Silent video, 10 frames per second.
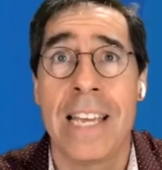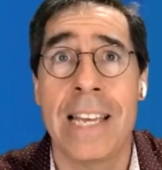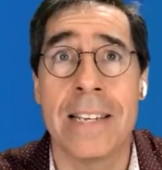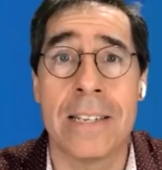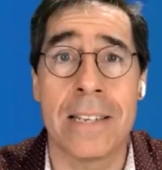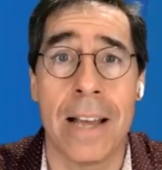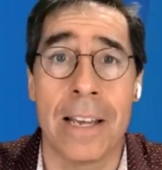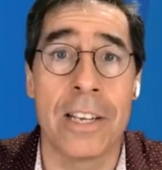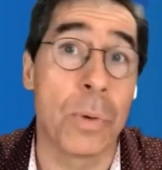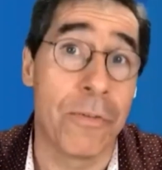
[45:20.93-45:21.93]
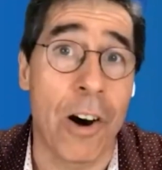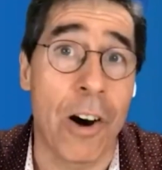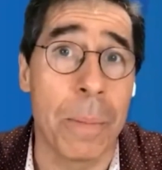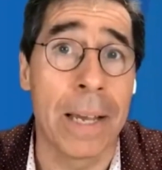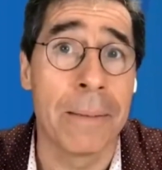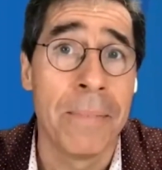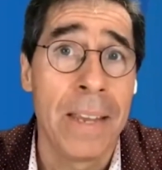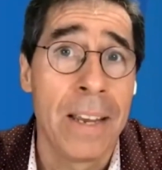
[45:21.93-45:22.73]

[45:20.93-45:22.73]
is with farming,